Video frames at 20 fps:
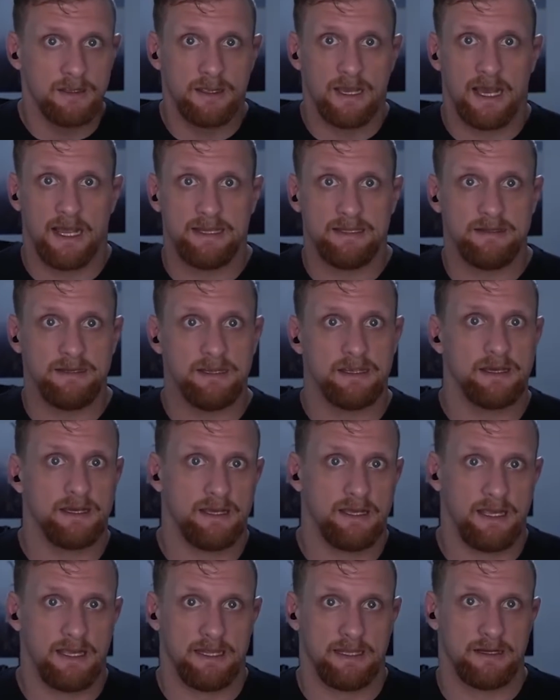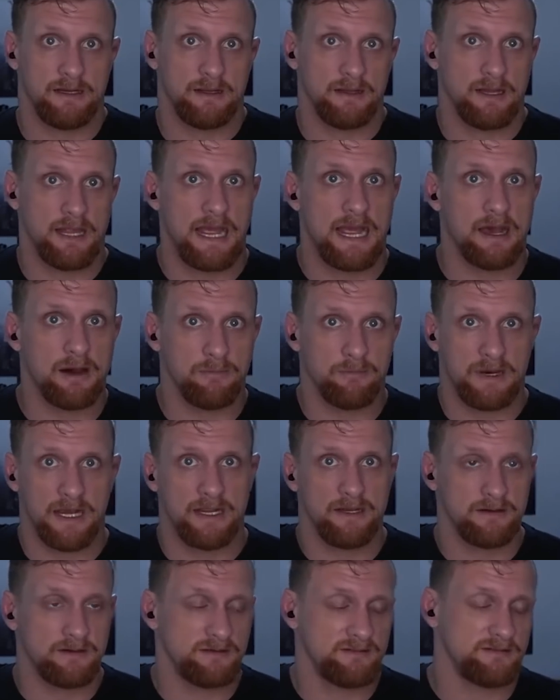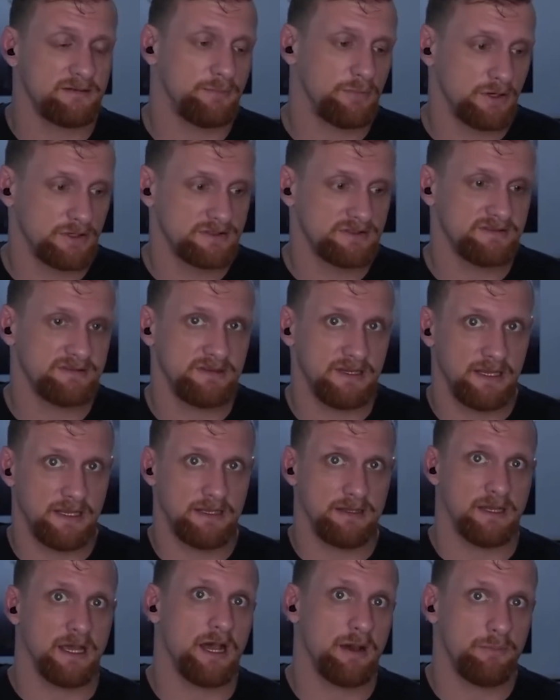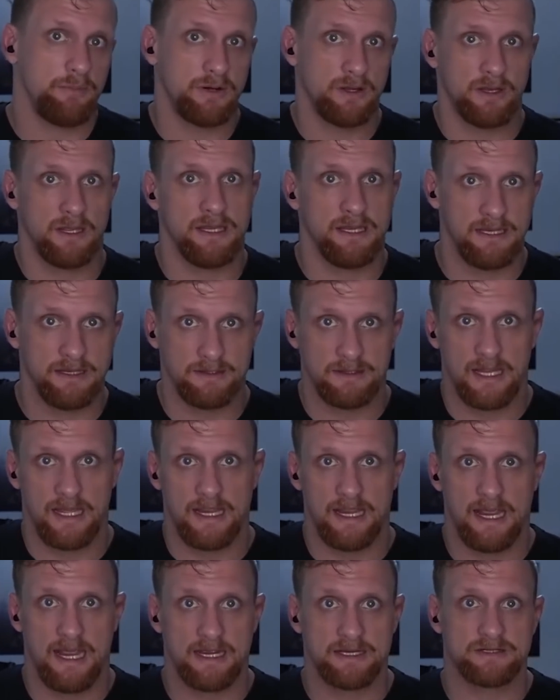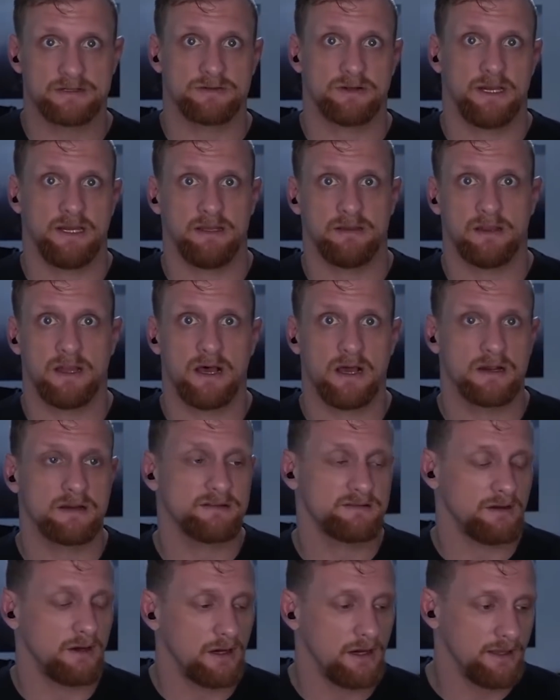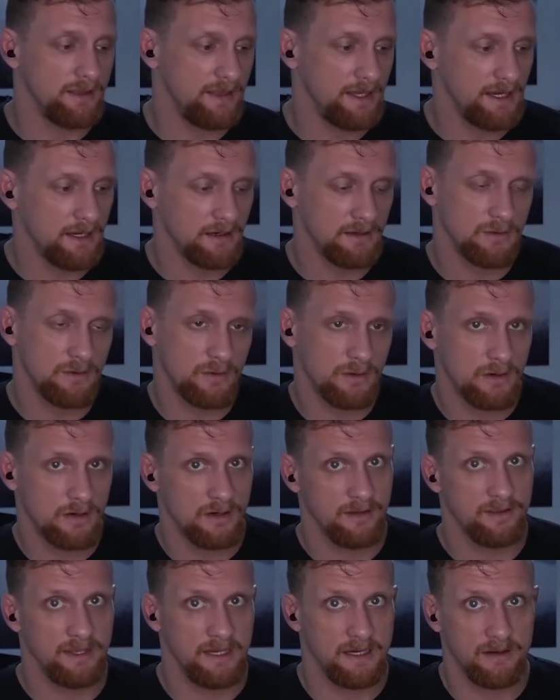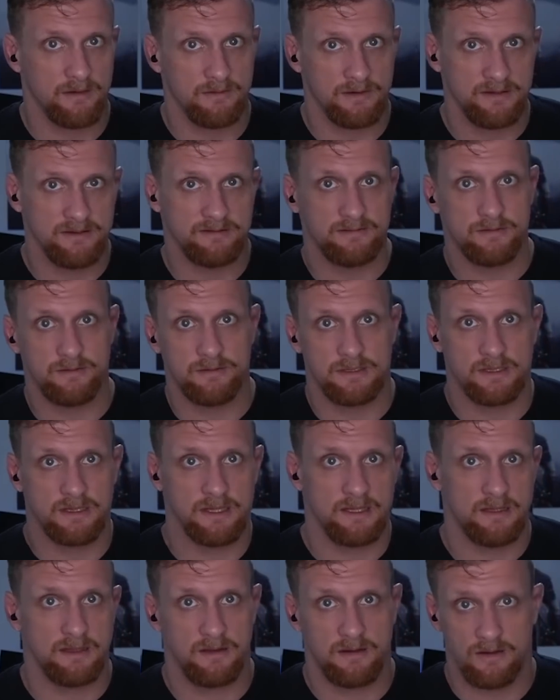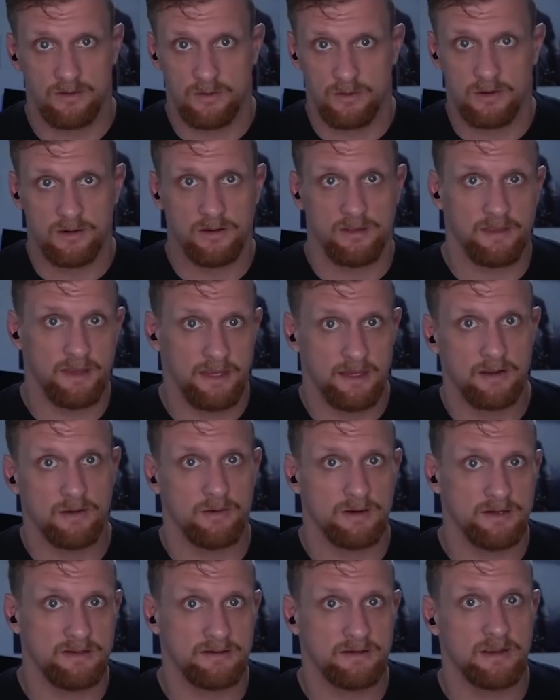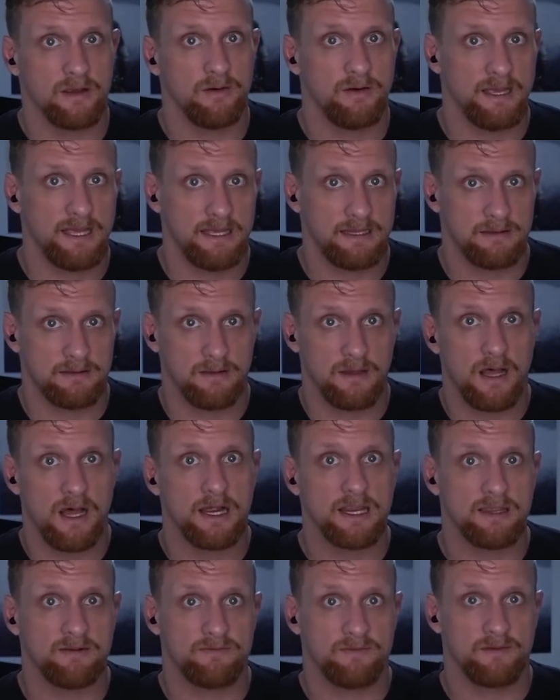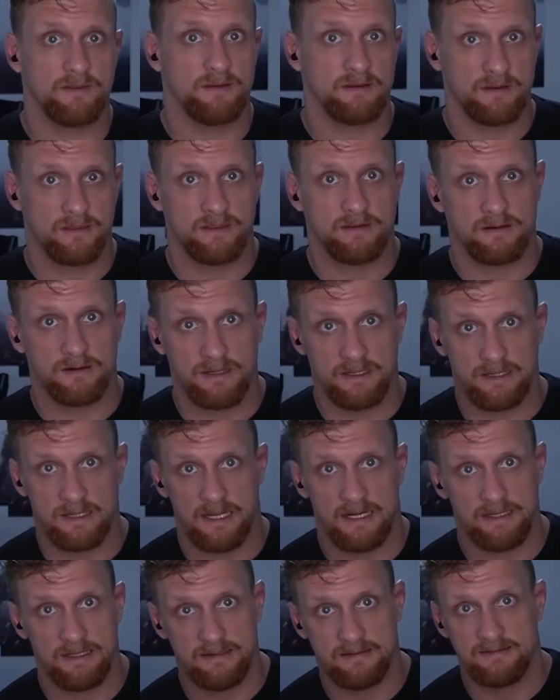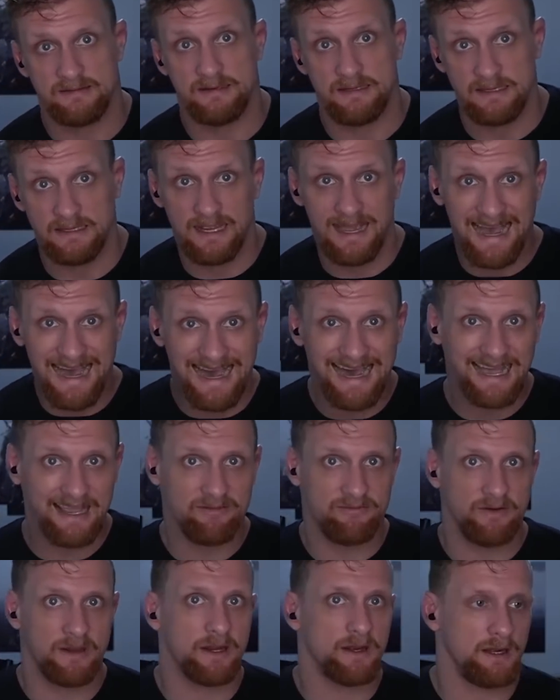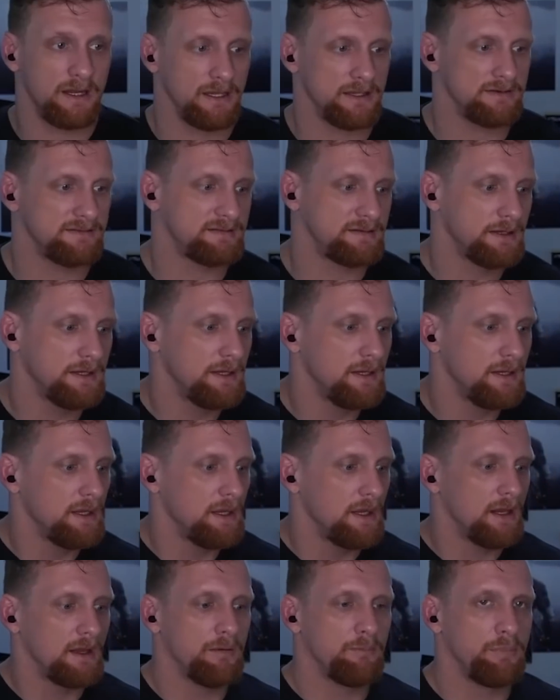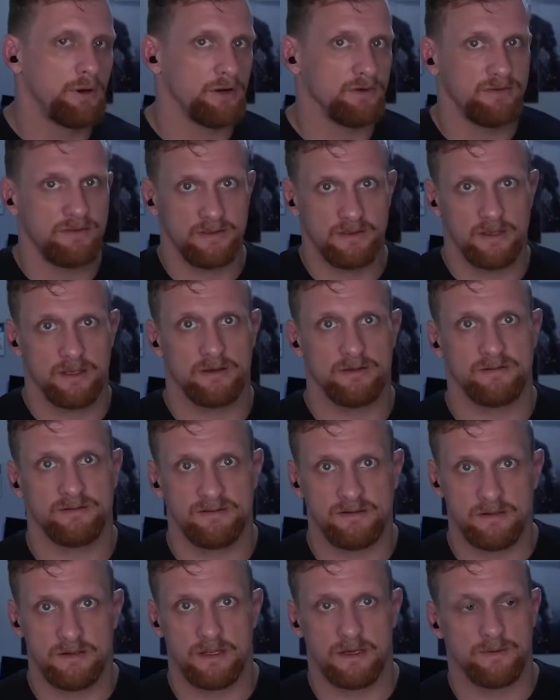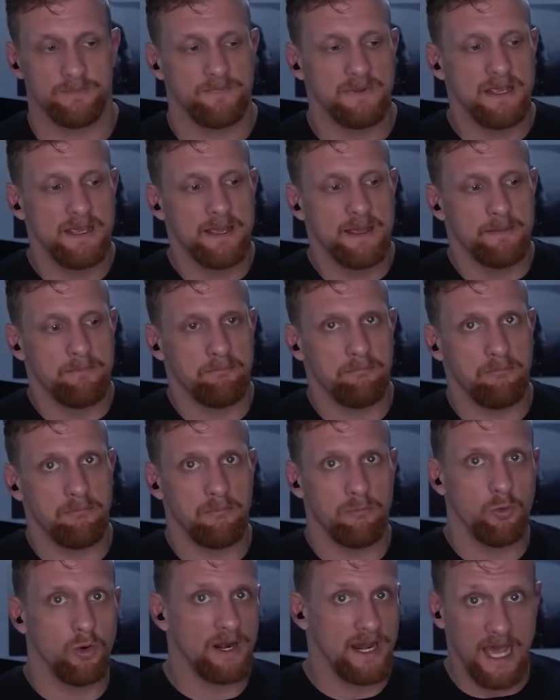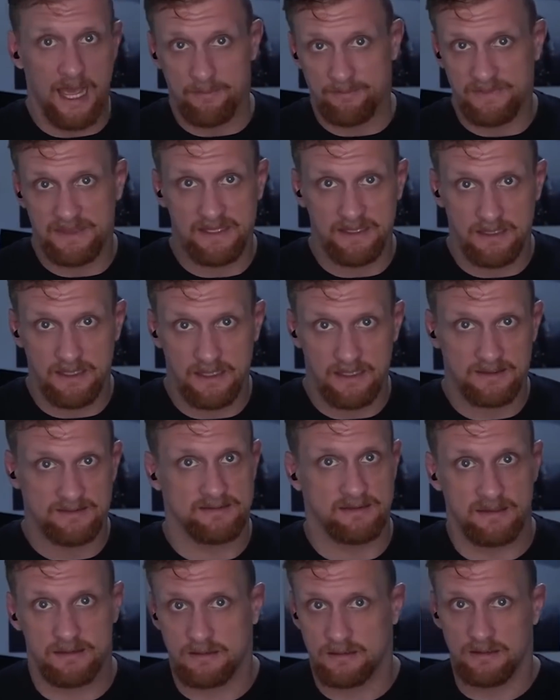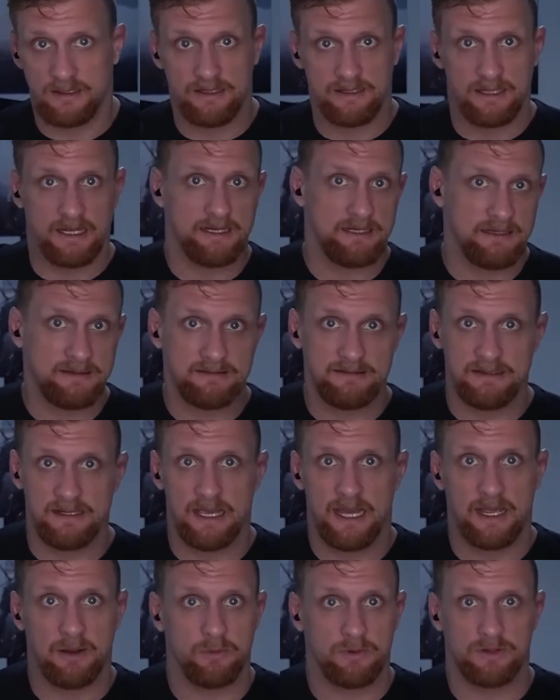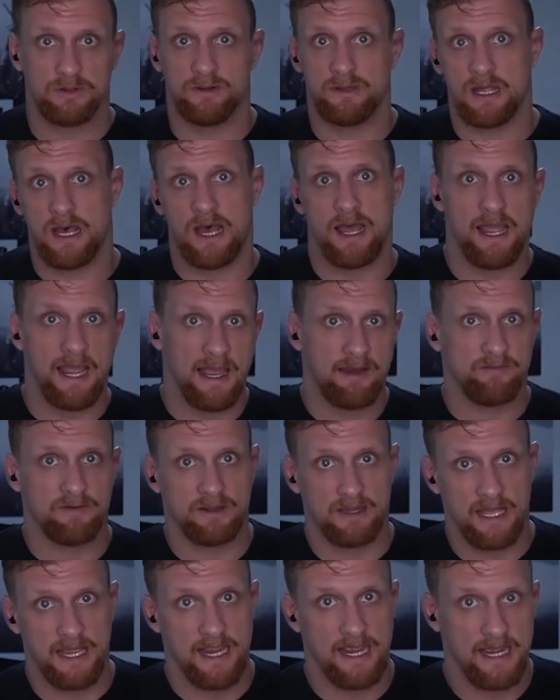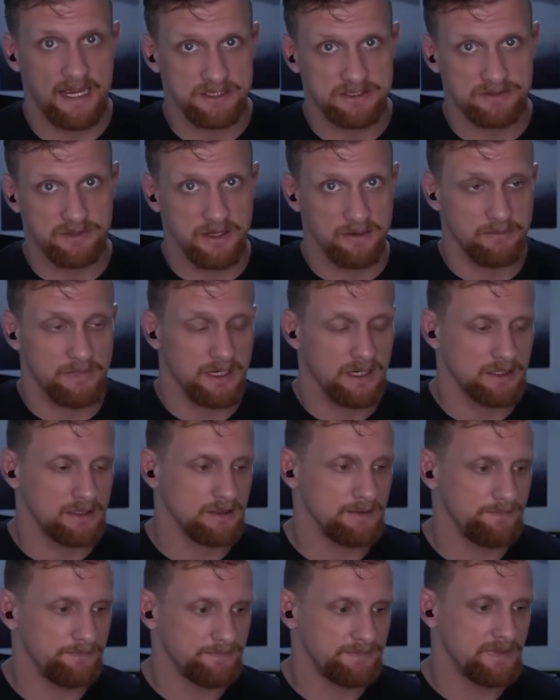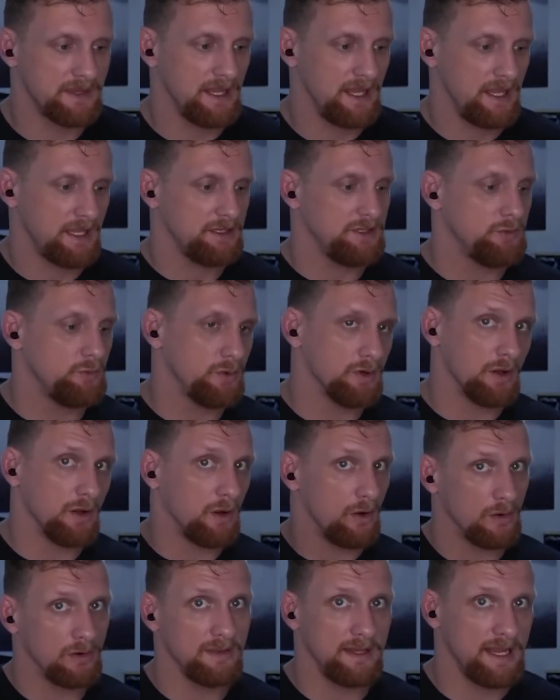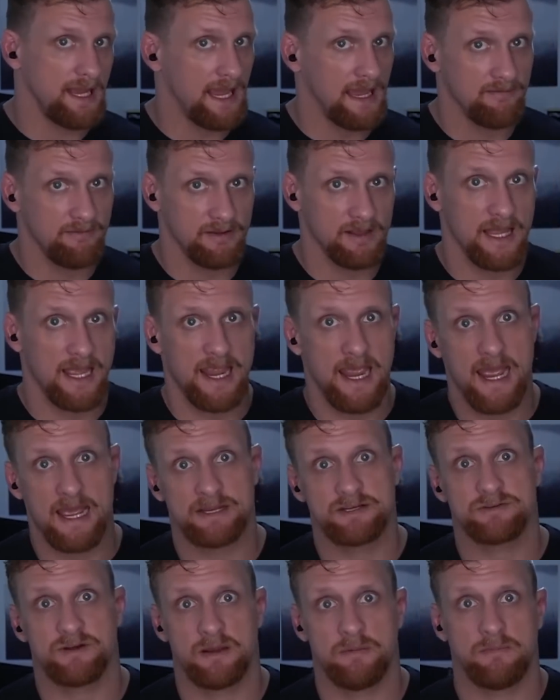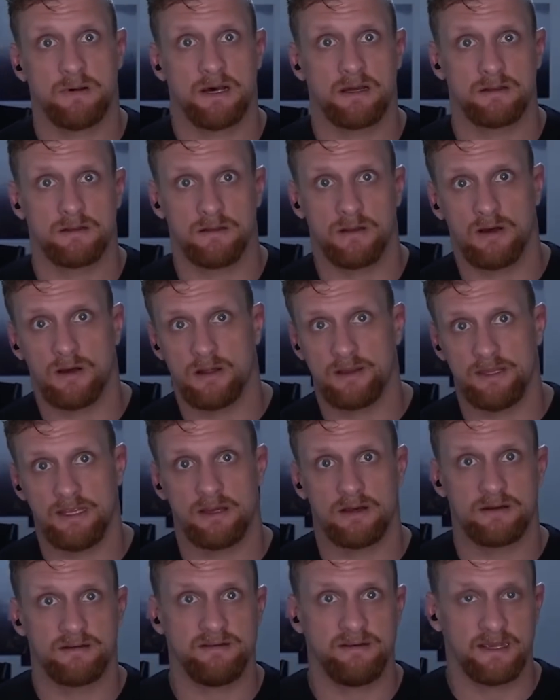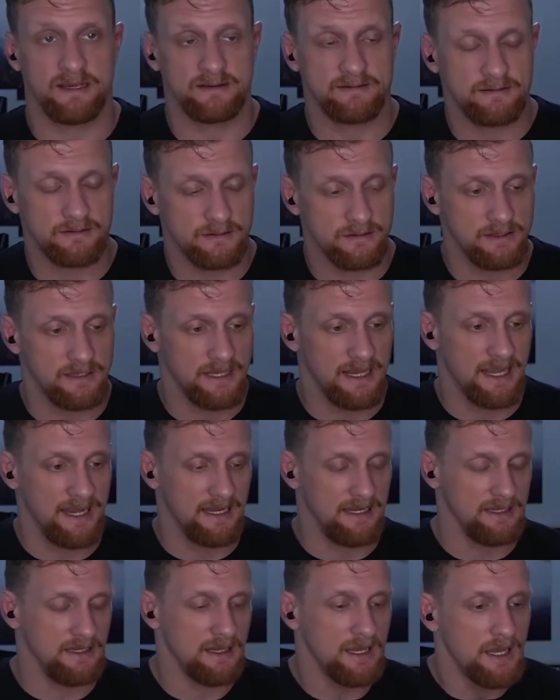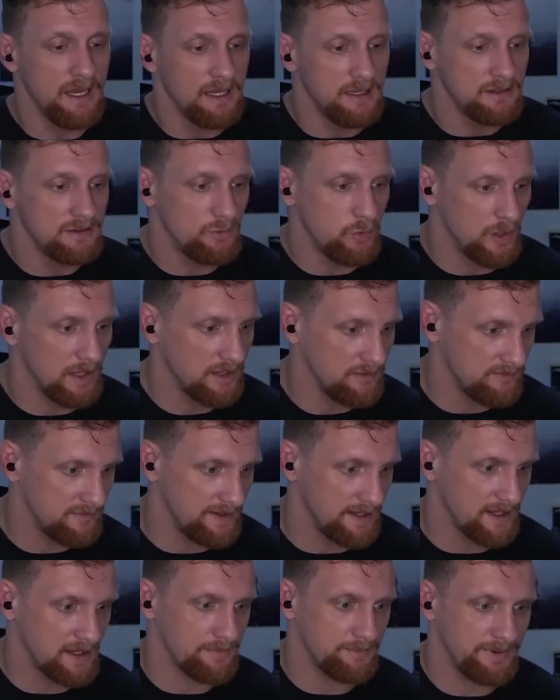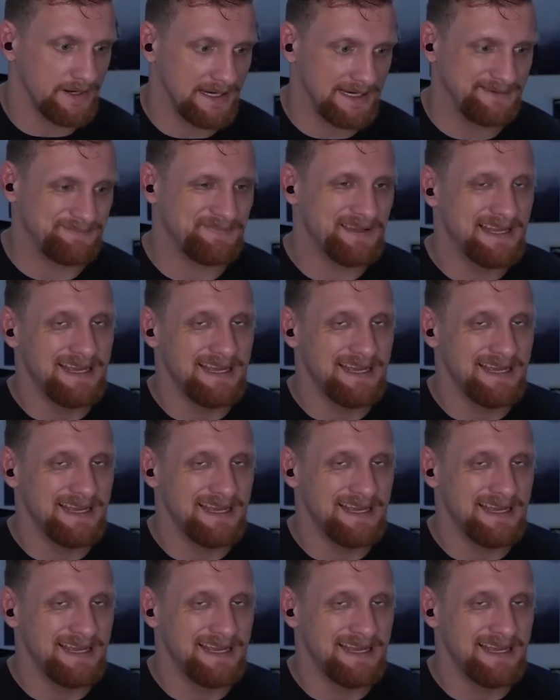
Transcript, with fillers: idea and allow miners to purchase it and not put any light hash rate locks on there or are they going to uh, or are they going to go ahead and lock it for the 3090 Ti variant uh, both of those you know what I'm thinking is the 3090 Ti will not have a light hash rate model and you will only have a light hash rate model on the RTX 3080 12 gigabyte.